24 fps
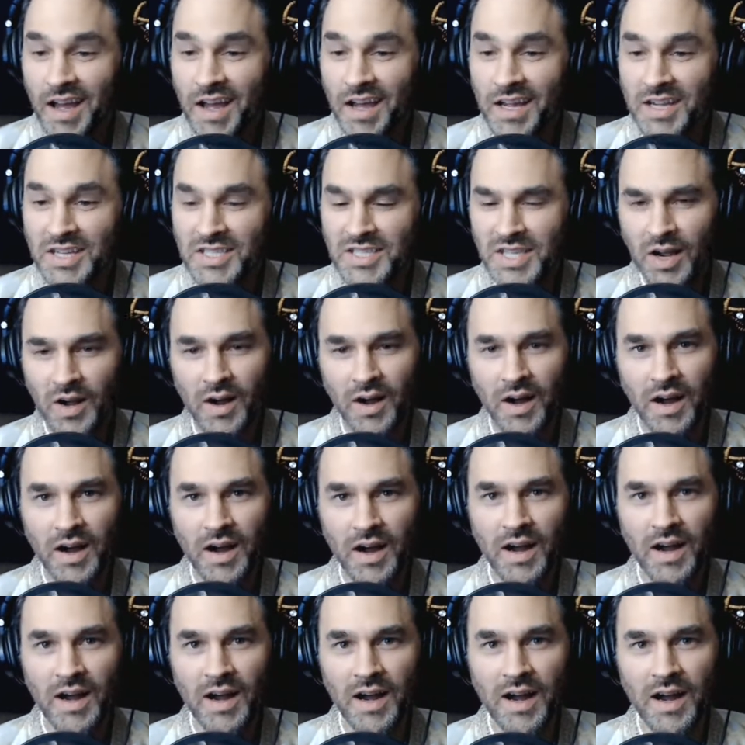so,
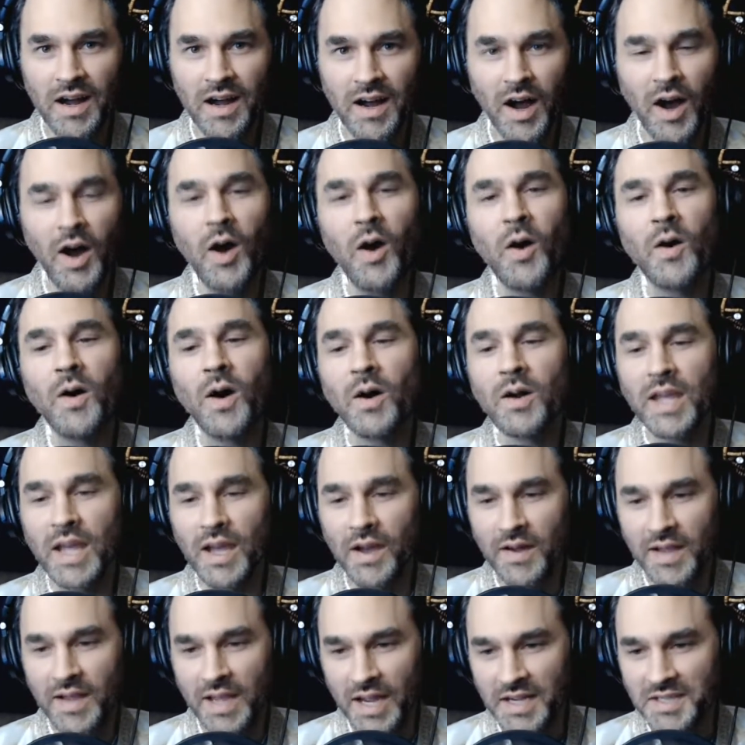oh, okay.
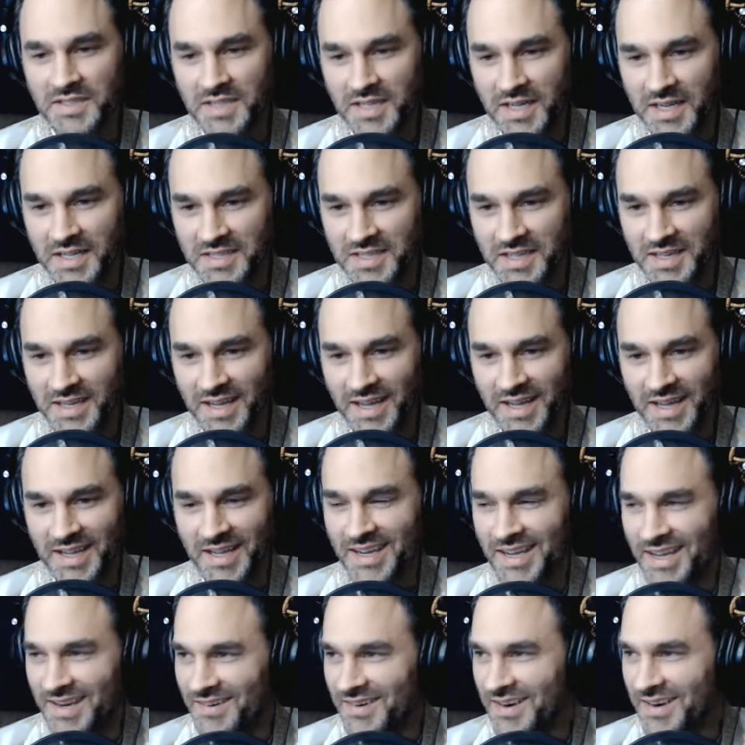I see. Yeah.
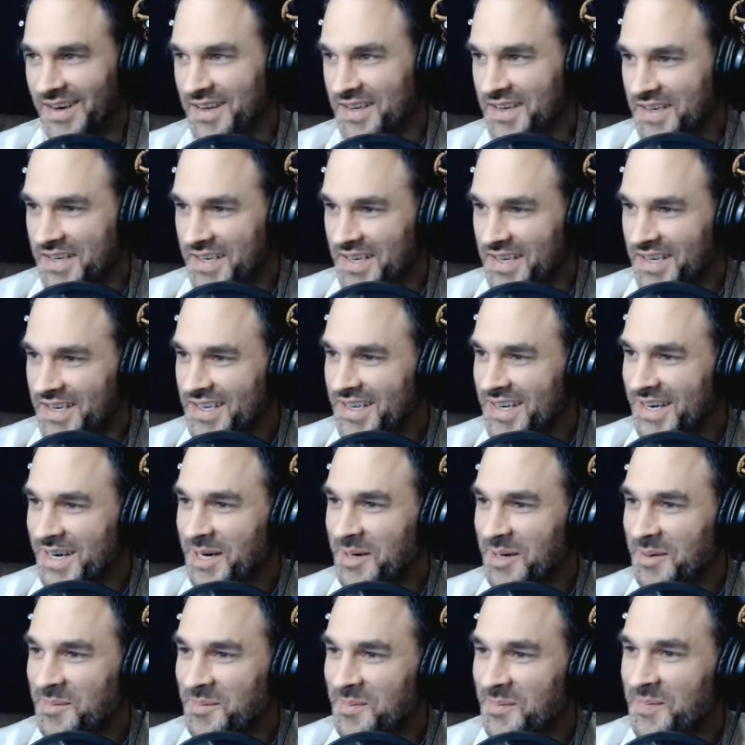Right.
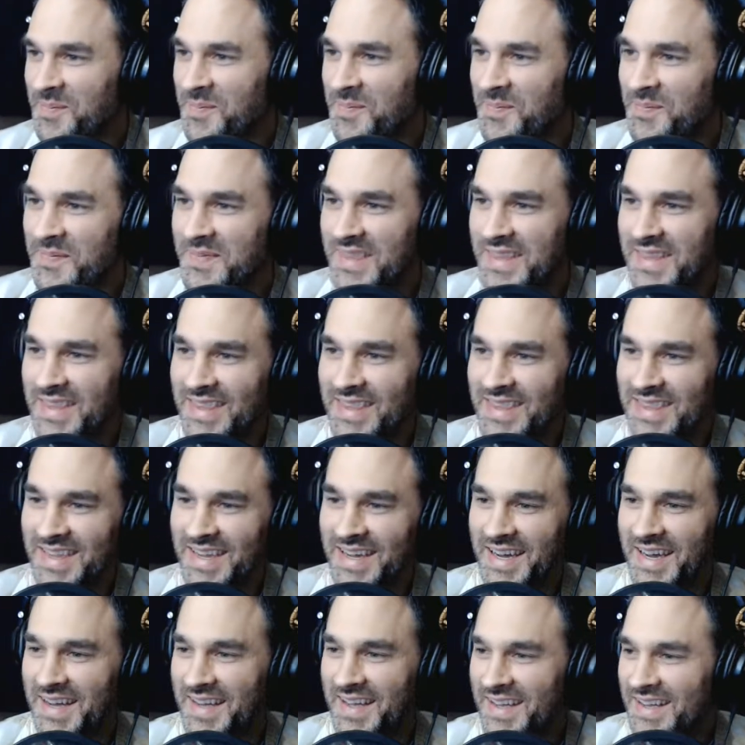Okay.
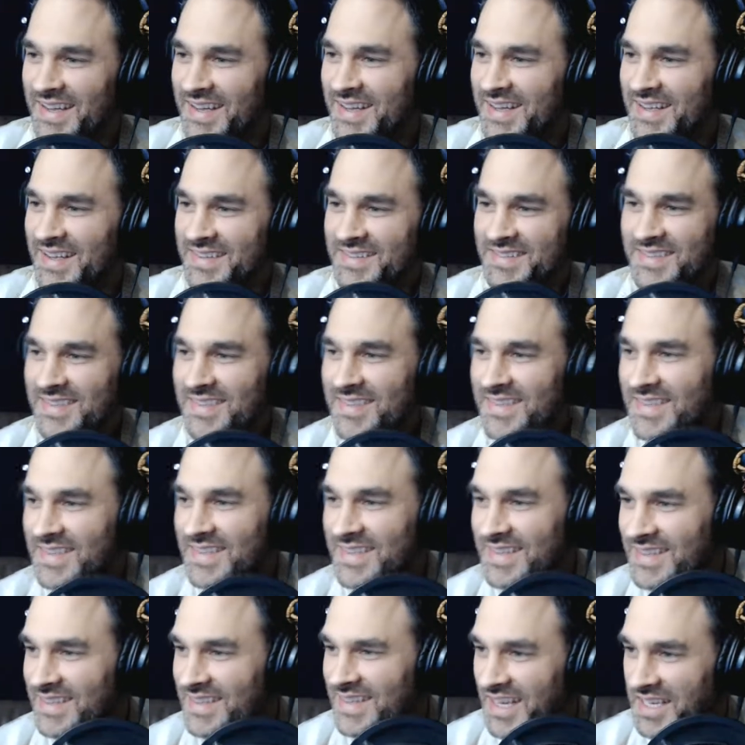Yeah,
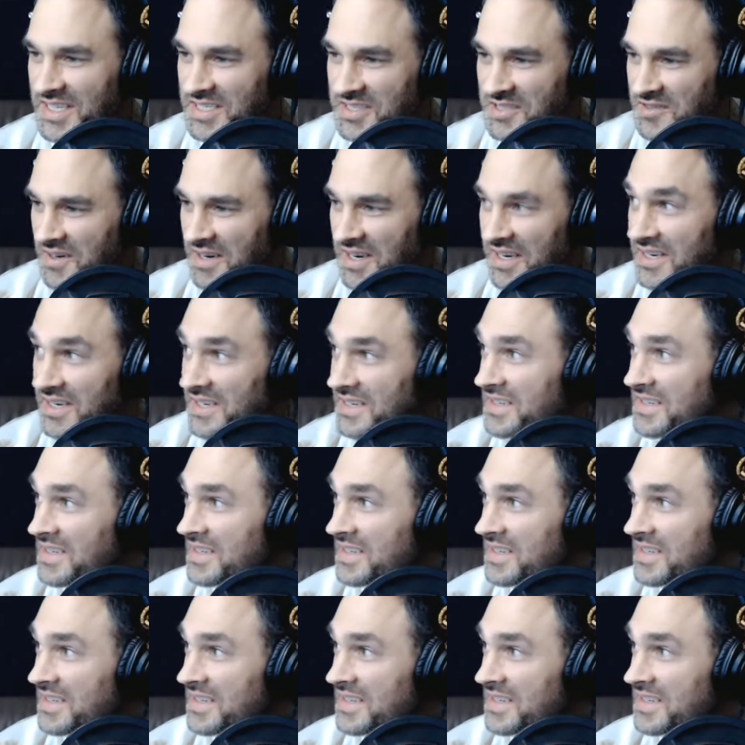that's great.